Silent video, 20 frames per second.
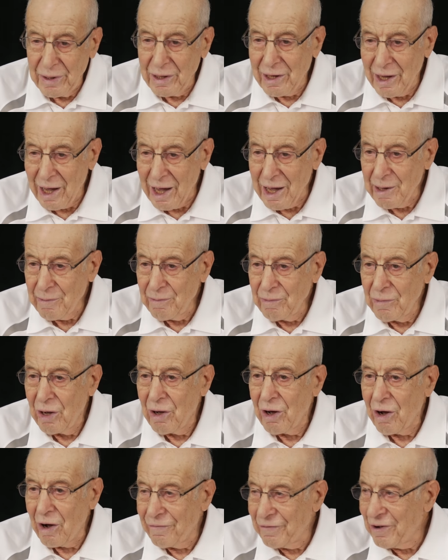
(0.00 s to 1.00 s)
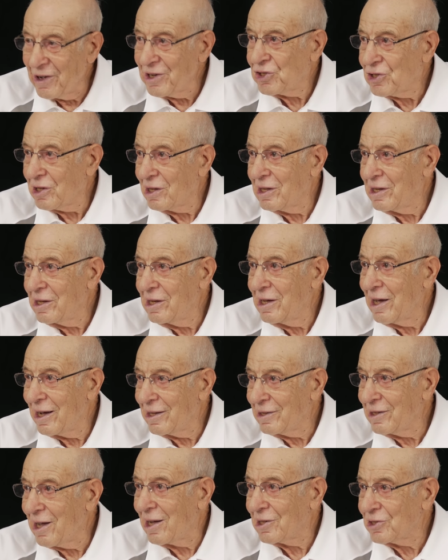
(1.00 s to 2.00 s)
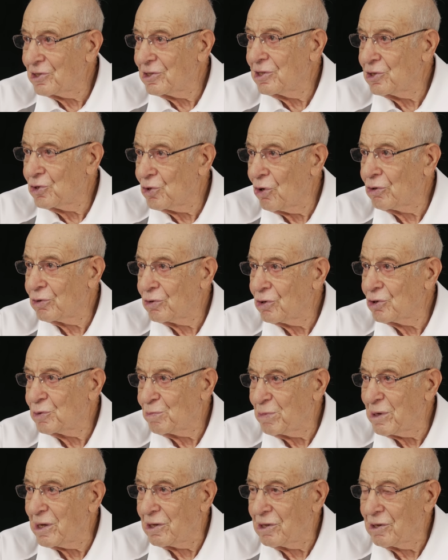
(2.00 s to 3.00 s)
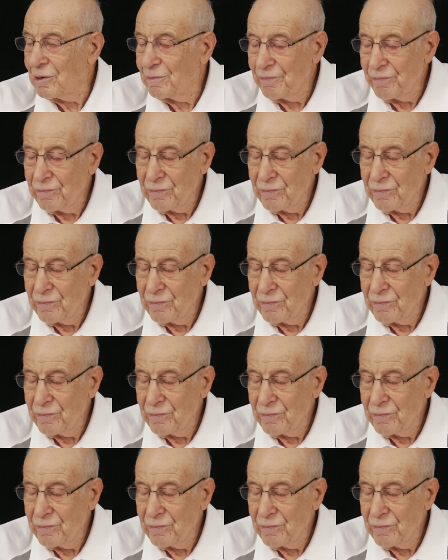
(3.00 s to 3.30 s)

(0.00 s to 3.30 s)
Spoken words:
became officially a Nazi, so to speak.